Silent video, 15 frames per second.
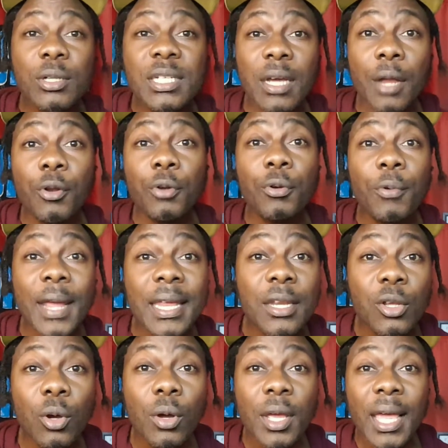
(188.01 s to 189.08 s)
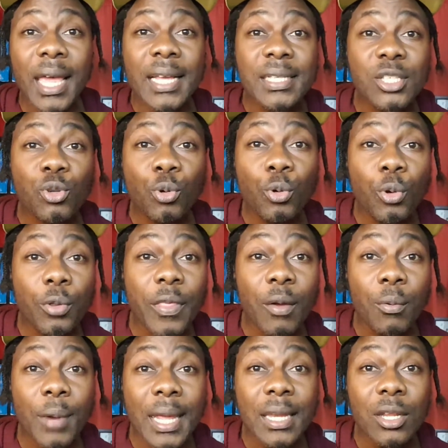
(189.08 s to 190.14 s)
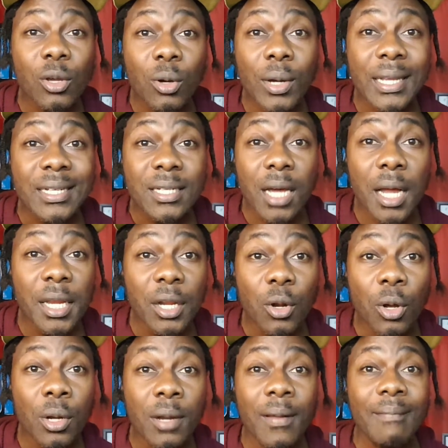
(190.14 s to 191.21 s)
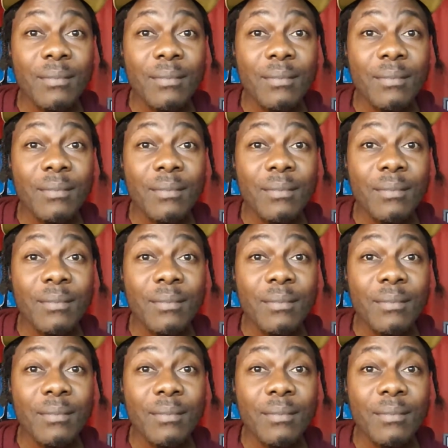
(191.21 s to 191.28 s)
turn on radio and screw the radio and turn it on